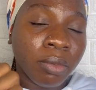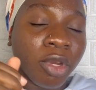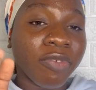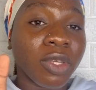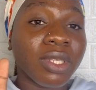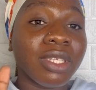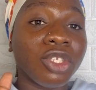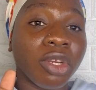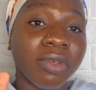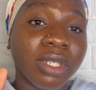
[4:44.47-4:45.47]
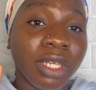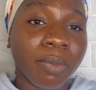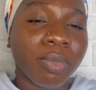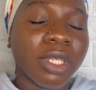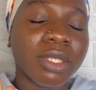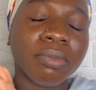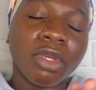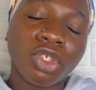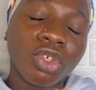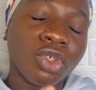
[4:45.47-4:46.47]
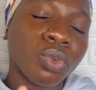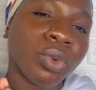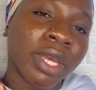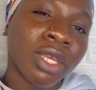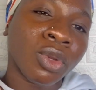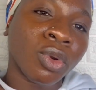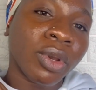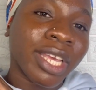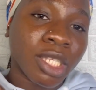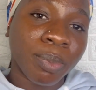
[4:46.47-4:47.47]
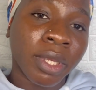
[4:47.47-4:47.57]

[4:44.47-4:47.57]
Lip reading: But if you're using it during the day, please make sure you wear your SPF.